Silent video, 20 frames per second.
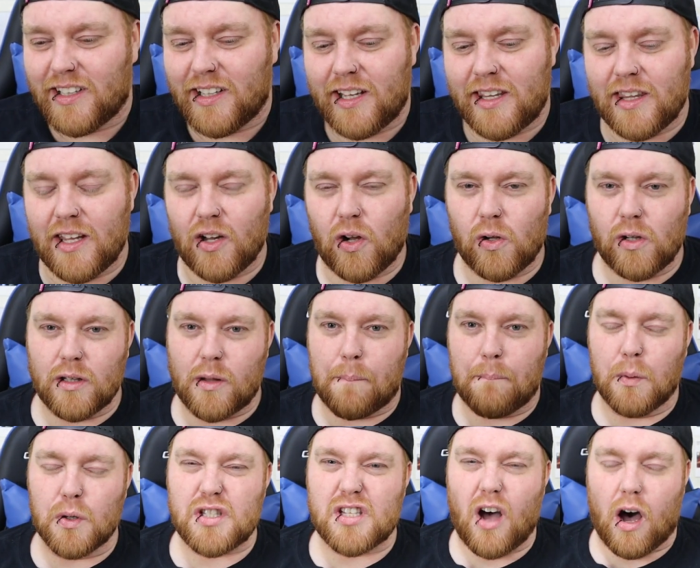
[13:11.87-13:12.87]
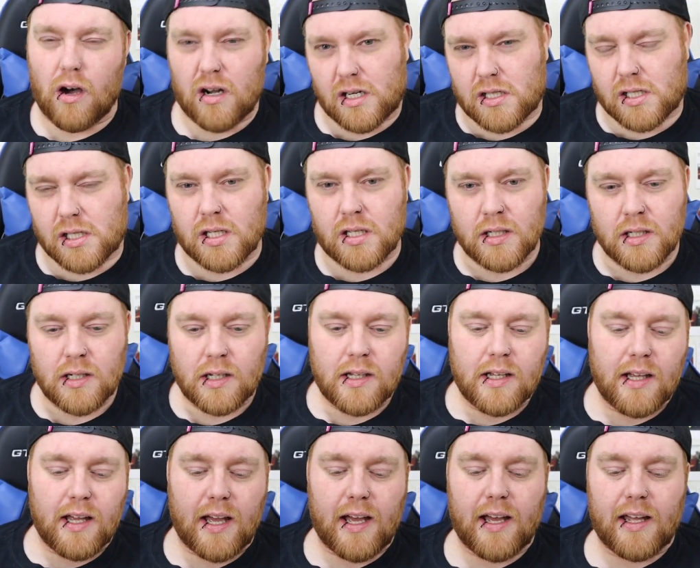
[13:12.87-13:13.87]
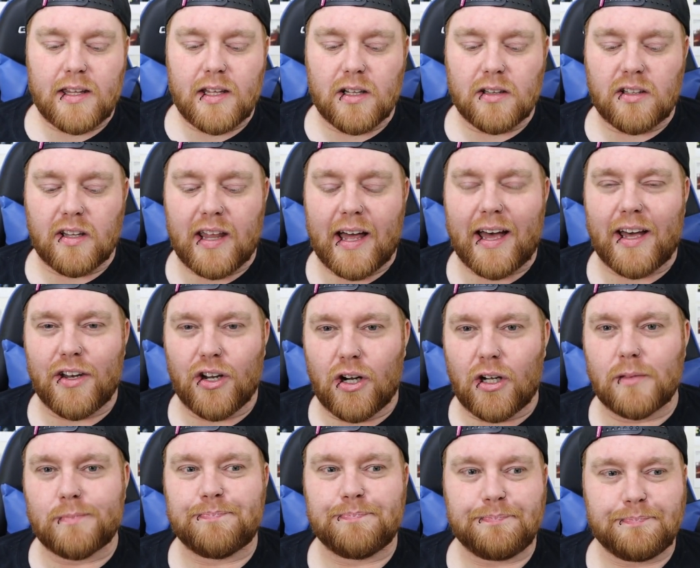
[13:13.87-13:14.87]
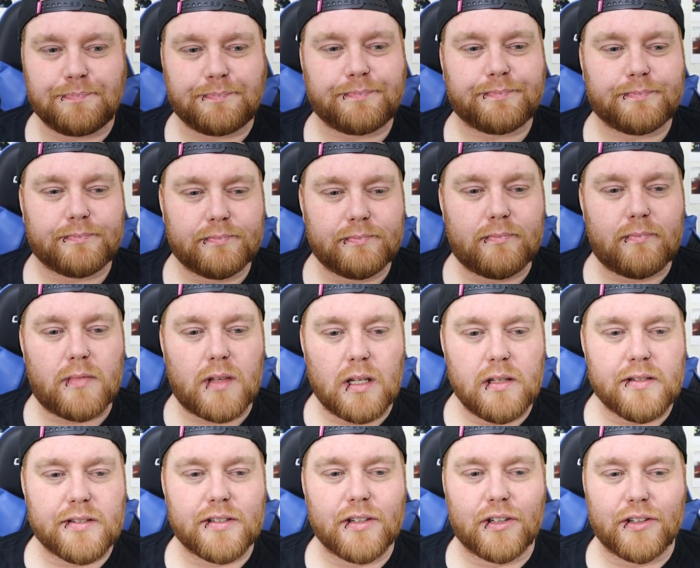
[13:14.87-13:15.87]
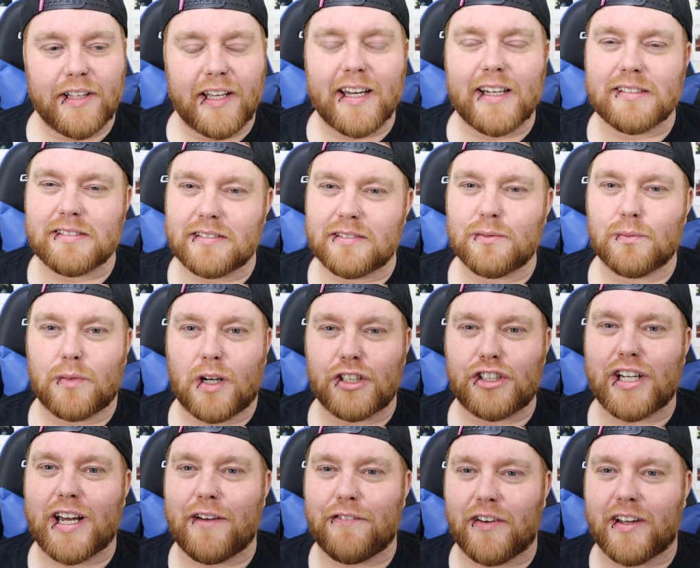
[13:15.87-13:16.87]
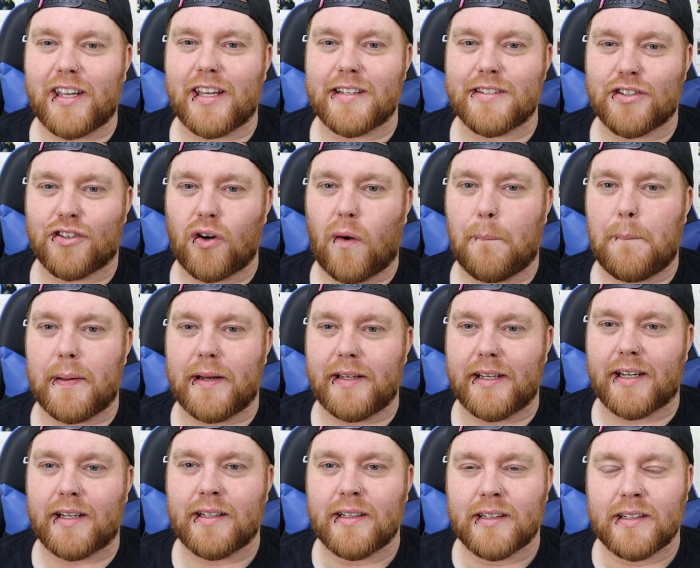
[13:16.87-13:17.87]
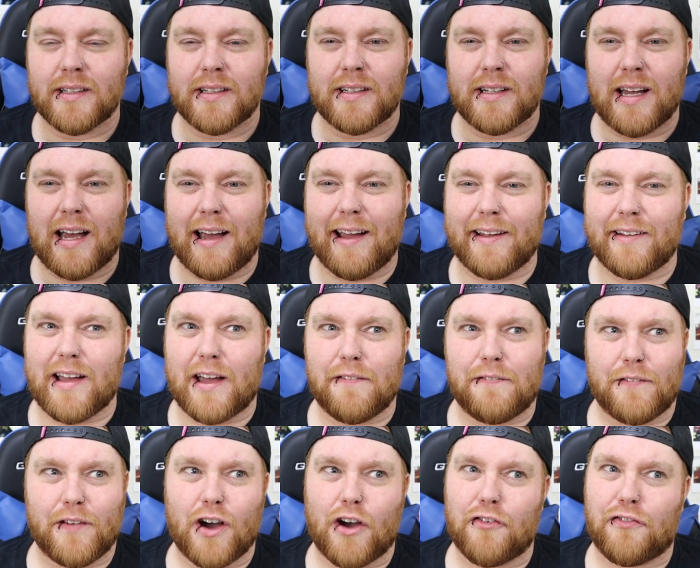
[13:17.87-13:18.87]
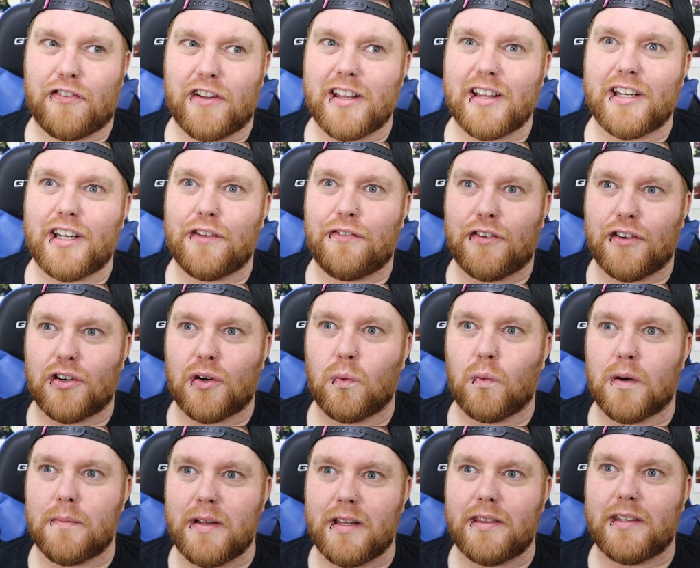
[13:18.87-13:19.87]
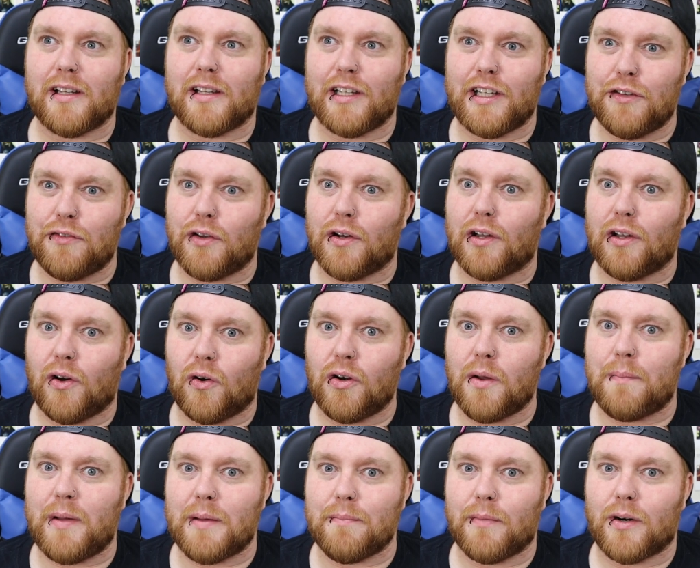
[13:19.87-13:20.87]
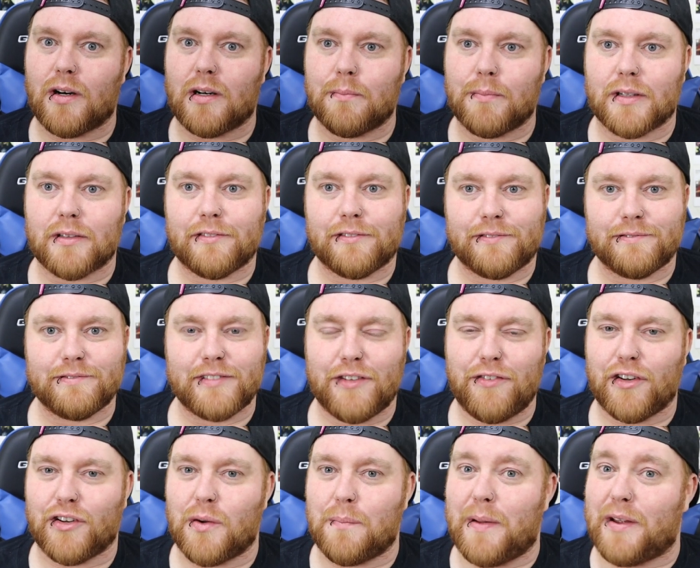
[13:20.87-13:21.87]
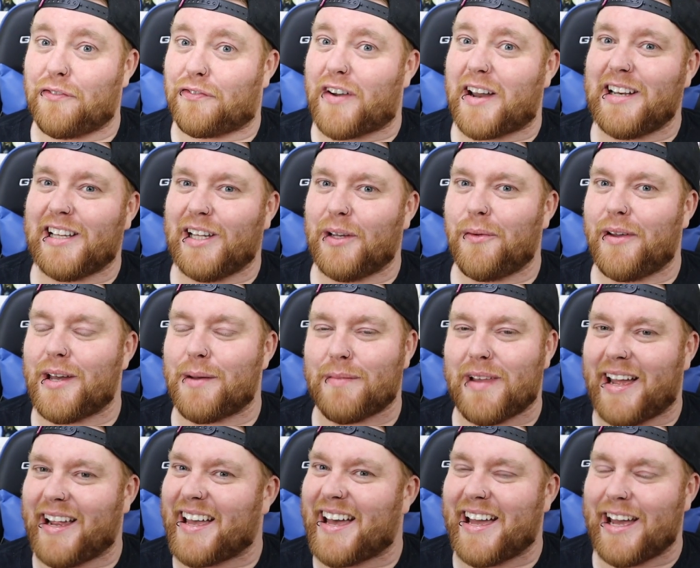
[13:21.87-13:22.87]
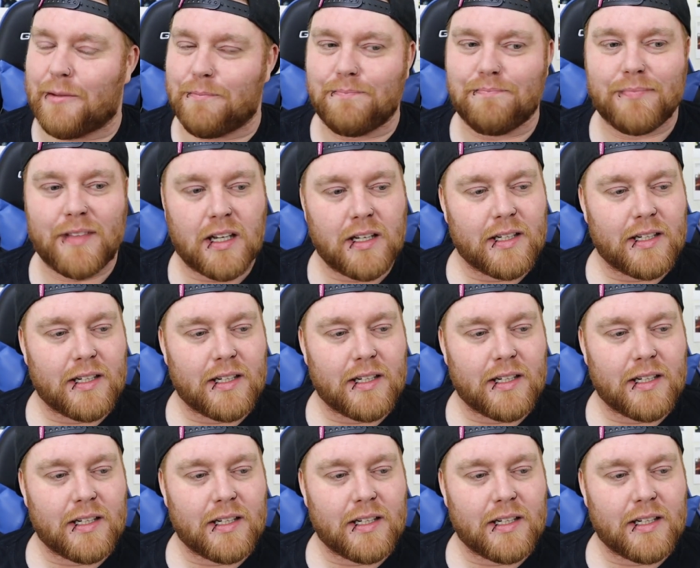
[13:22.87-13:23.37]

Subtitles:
in the old buttocks, they'll do that and all. So yeah, watch out for kids groping you. I've got a feeling if you're a woman, they'll leave you alone a bit more, but if you're a bit friendly with them like I am,